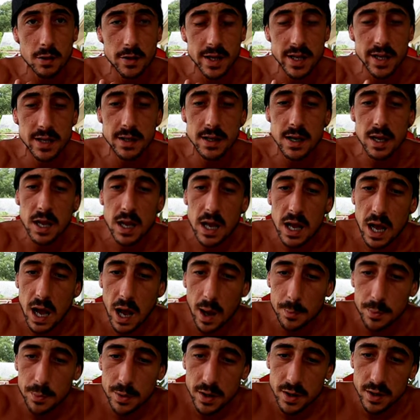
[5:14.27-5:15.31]
dollar hit.
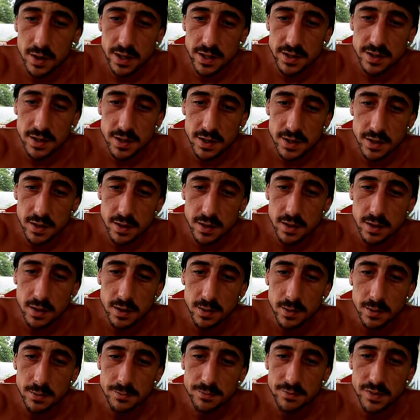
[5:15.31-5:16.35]
I'll put a link to
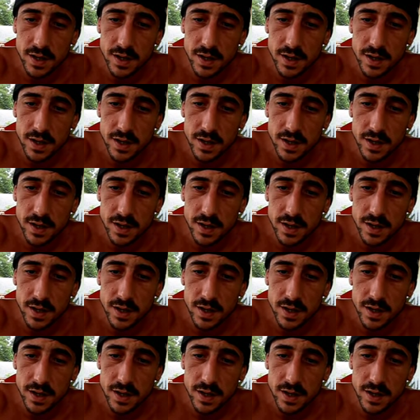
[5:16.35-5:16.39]
the